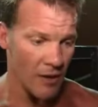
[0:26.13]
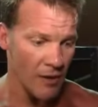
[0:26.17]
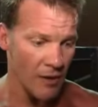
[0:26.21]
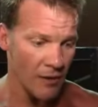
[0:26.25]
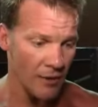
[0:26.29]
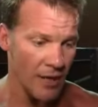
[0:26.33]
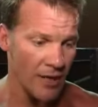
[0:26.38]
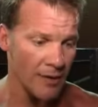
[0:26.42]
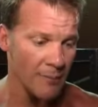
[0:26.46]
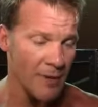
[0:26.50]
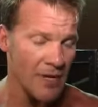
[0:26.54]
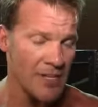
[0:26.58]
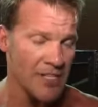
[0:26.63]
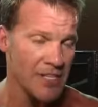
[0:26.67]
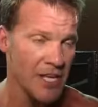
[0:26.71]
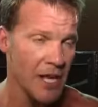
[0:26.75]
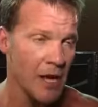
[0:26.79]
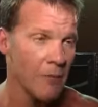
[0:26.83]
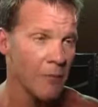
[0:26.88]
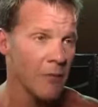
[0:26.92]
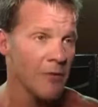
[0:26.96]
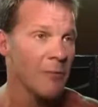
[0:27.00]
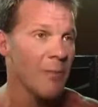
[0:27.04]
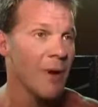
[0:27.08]
like
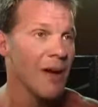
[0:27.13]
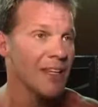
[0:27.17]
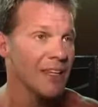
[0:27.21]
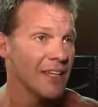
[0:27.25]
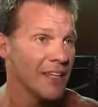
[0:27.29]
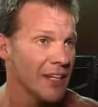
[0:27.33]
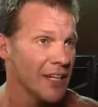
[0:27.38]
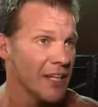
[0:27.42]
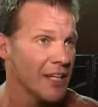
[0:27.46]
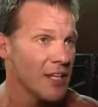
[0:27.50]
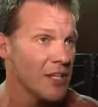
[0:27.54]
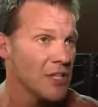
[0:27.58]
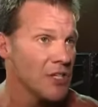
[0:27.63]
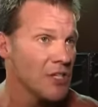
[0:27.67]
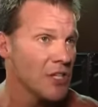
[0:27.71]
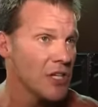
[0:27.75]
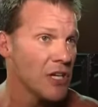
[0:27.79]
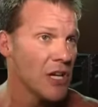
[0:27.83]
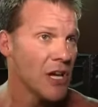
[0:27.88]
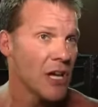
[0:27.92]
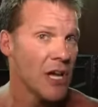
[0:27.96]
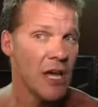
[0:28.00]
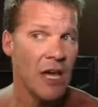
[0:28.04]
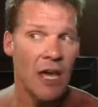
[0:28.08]
myself with my lineage
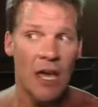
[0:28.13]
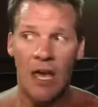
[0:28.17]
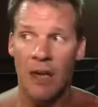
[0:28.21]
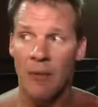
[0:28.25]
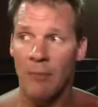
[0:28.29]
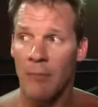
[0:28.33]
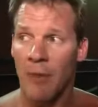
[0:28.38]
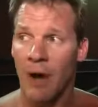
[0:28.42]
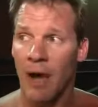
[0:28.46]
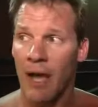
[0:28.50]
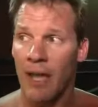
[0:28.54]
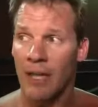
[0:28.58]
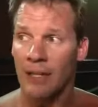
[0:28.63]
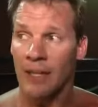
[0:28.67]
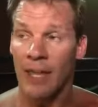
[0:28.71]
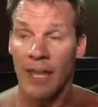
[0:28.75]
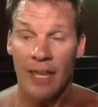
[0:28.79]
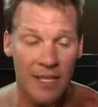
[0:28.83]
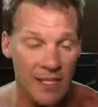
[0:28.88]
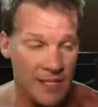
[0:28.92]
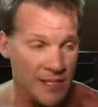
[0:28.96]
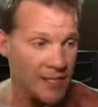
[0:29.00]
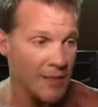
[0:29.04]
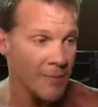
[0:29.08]
and my
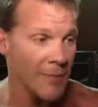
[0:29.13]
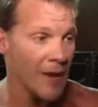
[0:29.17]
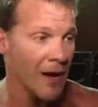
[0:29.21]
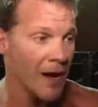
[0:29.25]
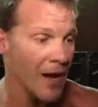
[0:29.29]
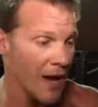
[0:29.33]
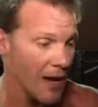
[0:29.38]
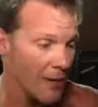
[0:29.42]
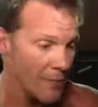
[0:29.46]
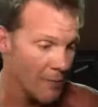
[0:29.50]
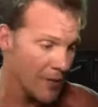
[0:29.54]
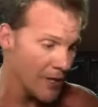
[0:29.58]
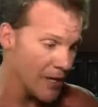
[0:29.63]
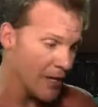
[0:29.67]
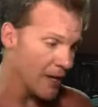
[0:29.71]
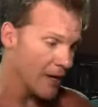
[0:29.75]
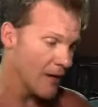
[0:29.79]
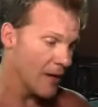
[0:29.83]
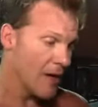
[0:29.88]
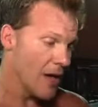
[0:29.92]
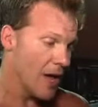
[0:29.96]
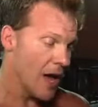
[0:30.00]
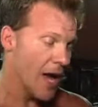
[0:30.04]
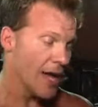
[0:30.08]
legacy behind me,
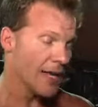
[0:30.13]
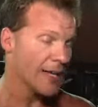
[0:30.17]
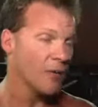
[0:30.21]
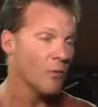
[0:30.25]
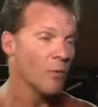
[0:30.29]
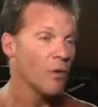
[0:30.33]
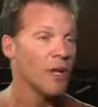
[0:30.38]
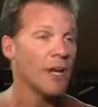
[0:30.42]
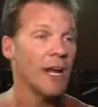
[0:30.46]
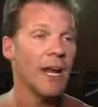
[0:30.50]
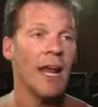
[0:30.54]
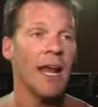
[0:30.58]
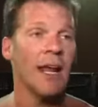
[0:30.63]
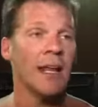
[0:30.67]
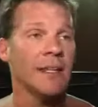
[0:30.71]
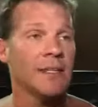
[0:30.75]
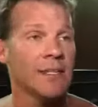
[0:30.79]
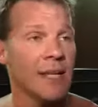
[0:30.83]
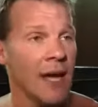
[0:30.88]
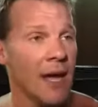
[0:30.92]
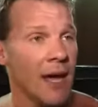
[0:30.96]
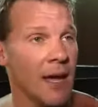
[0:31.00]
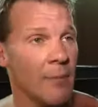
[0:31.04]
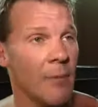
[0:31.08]
I can win at any
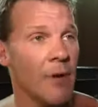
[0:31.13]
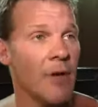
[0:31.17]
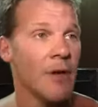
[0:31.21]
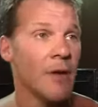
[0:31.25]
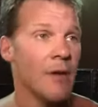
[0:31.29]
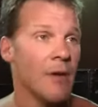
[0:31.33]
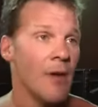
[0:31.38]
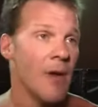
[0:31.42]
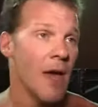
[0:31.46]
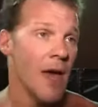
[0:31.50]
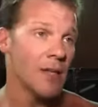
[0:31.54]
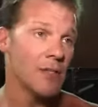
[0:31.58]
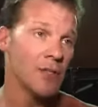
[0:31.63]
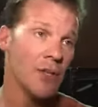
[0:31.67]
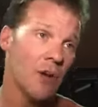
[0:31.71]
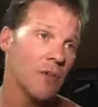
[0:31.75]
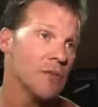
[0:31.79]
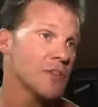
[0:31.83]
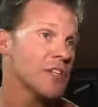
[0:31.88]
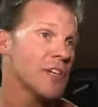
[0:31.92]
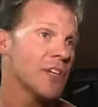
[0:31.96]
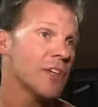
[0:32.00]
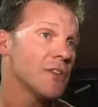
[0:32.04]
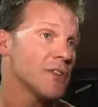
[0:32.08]
time. And Dolph
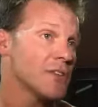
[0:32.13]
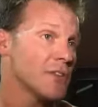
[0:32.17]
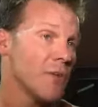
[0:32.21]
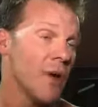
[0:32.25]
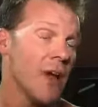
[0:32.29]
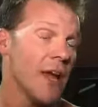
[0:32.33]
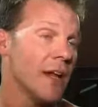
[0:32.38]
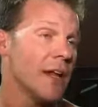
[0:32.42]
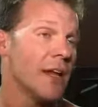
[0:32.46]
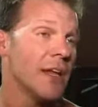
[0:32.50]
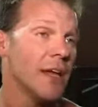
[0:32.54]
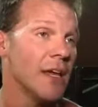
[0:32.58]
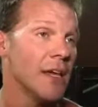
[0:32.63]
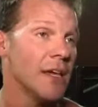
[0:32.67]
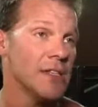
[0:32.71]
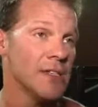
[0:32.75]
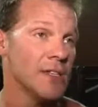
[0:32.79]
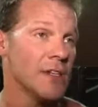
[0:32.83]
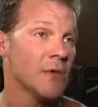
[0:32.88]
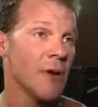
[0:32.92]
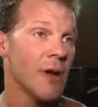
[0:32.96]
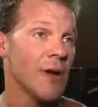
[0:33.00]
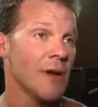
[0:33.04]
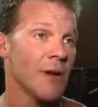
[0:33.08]
Ziggler's great. He's a
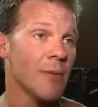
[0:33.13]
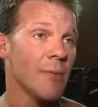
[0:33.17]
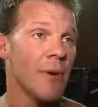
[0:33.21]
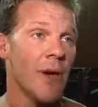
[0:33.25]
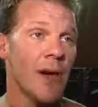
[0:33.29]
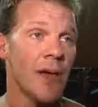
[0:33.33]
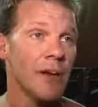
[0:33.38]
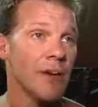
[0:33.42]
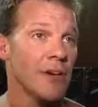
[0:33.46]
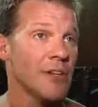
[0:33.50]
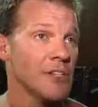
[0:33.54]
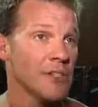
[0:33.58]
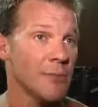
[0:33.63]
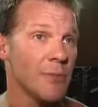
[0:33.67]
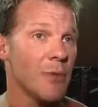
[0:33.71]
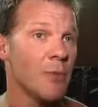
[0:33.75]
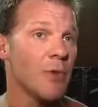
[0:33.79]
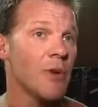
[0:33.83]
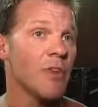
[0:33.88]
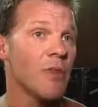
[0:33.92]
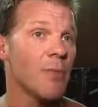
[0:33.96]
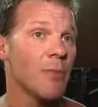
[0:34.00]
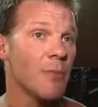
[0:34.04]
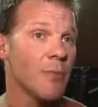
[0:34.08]
great competitor. He's going to be
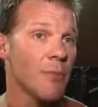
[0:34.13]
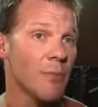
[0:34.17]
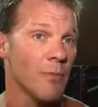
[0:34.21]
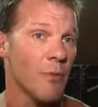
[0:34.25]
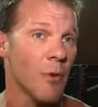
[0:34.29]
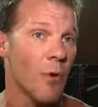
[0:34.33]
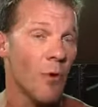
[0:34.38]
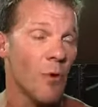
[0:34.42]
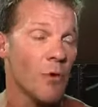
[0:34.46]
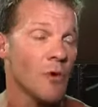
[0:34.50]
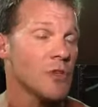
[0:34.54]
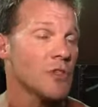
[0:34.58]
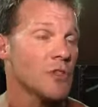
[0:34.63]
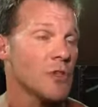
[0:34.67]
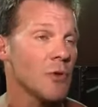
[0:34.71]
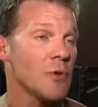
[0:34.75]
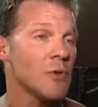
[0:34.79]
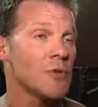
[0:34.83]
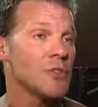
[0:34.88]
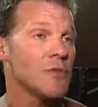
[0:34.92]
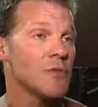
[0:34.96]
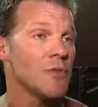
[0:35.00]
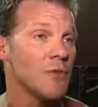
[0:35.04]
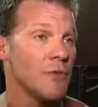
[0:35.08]
one of the
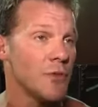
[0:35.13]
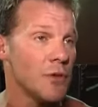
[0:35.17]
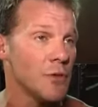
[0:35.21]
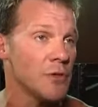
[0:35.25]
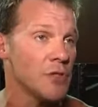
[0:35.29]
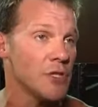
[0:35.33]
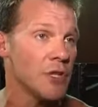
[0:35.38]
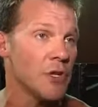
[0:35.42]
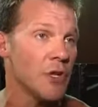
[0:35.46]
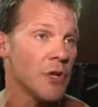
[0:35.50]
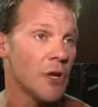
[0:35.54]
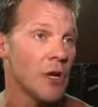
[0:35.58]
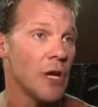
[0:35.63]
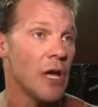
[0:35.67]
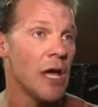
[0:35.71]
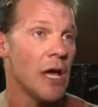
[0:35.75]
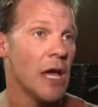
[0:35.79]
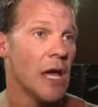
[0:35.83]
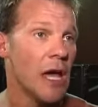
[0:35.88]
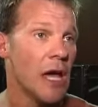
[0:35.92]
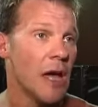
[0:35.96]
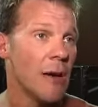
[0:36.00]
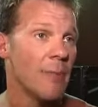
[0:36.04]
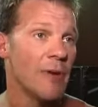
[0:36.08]
cornerstones of the future.
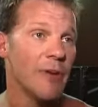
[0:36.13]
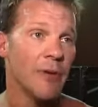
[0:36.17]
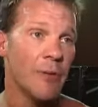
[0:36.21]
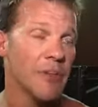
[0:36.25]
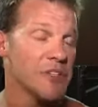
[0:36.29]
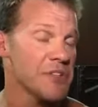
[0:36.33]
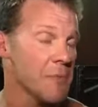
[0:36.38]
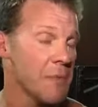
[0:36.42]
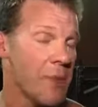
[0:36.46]
But he wasn't